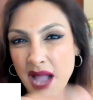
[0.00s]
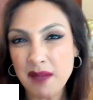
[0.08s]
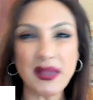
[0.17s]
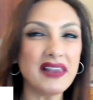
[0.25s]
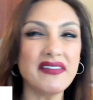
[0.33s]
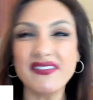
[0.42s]
I'm
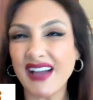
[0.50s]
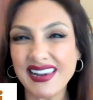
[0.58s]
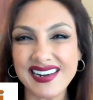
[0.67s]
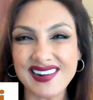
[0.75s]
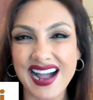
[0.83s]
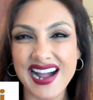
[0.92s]

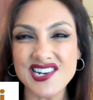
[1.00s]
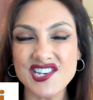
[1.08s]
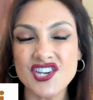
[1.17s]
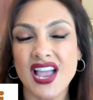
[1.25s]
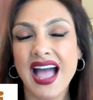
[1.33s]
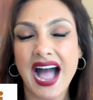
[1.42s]
Pallavii
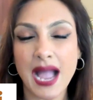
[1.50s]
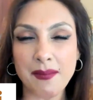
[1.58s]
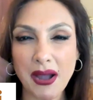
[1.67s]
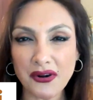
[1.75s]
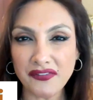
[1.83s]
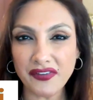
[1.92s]
Raj. I'm
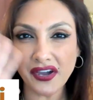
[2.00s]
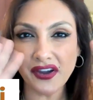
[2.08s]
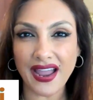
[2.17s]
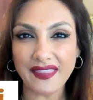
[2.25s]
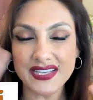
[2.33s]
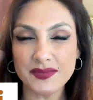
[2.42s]
out of here
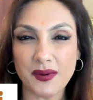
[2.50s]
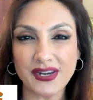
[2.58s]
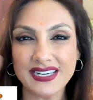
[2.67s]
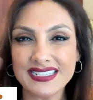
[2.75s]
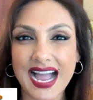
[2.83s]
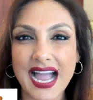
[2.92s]
at this point
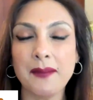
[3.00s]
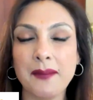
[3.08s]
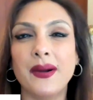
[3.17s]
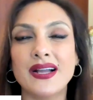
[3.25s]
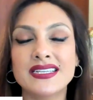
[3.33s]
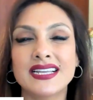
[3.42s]
in time,
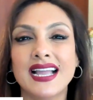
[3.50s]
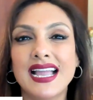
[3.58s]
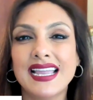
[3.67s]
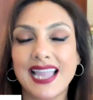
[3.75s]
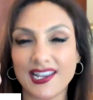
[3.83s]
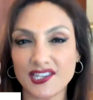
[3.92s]
but
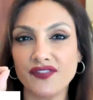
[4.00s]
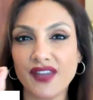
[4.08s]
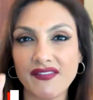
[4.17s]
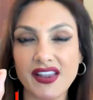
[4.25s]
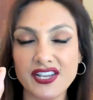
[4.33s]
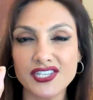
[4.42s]
catch you
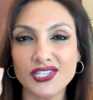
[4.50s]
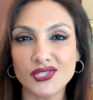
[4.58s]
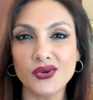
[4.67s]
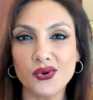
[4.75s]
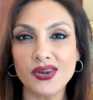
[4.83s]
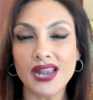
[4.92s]
very, very
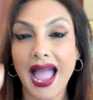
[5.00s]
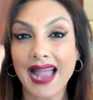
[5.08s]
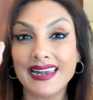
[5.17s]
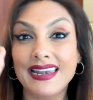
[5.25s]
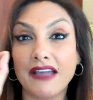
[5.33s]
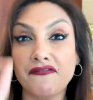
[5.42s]
soon,
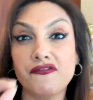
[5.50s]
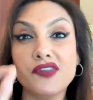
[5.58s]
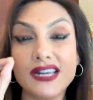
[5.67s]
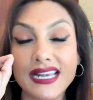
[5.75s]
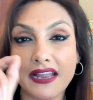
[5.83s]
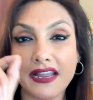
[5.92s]
and
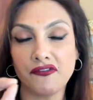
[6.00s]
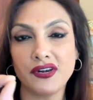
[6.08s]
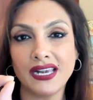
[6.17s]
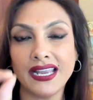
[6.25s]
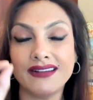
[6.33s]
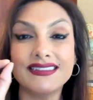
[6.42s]
definitely
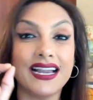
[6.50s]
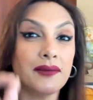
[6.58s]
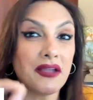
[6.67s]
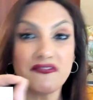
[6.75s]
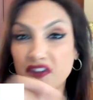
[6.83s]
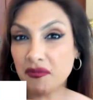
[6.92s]
attend
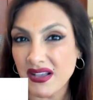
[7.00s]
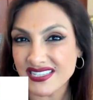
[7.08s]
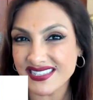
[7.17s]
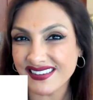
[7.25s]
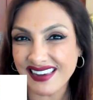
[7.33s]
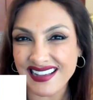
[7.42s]
my free
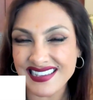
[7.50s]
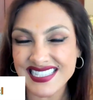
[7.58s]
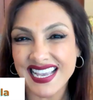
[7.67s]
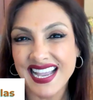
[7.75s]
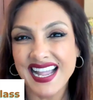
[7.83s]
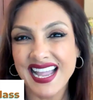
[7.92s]

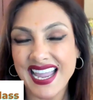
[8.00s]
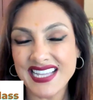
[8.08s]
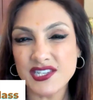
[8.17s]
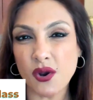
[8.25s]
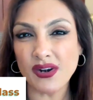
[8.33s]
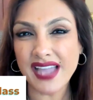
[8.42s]
masterclass.
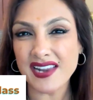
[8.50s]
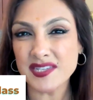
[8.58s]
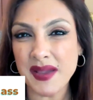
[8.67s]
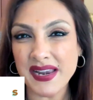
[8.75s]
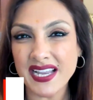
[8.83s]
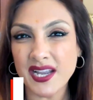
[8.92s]
It's called
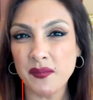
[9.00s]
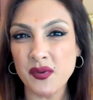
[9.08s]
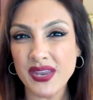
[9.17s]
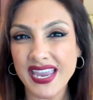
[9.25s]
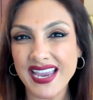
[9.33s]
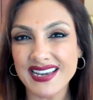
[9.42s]
Charismatic
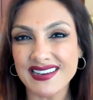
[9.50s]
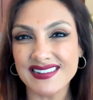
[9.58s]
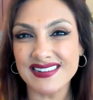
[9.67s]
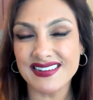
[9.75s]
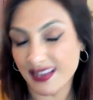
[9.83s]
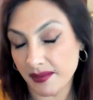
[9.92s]

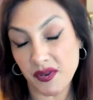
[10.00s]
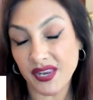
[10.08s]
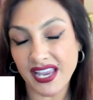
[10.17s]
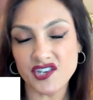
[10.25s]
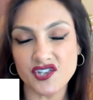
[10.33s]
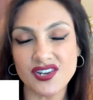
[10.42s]

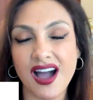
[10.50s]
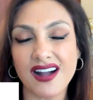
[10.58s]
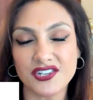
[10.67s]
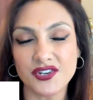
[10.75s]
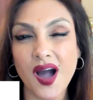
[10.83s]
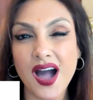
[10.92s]
Communication
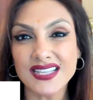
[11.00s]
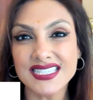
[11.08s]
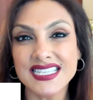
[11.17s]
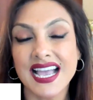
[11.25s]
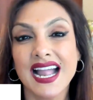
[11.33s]
Heart to Hearts.